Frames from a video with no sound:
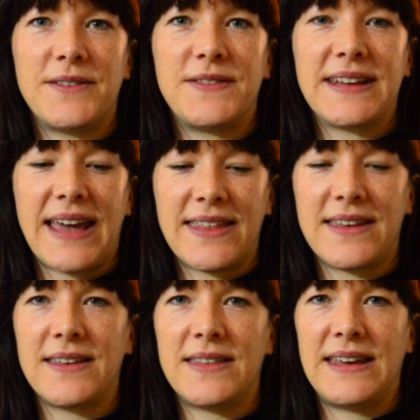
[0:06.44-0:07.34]
of Together,
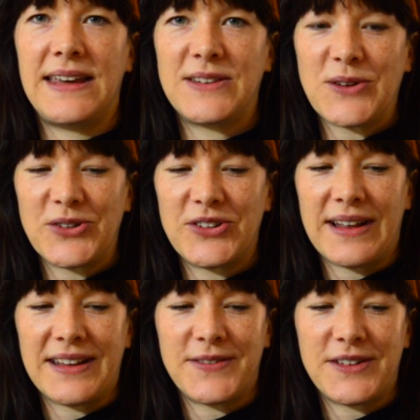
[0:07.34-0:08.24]
the Scottish
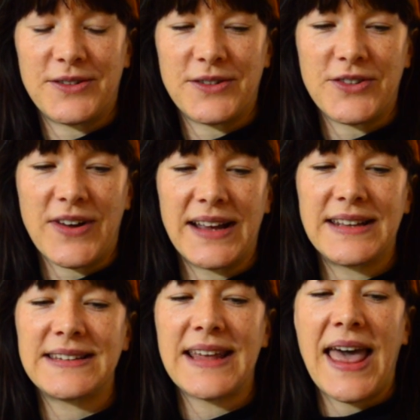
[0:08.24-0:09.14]
Alliance for Children's Rights,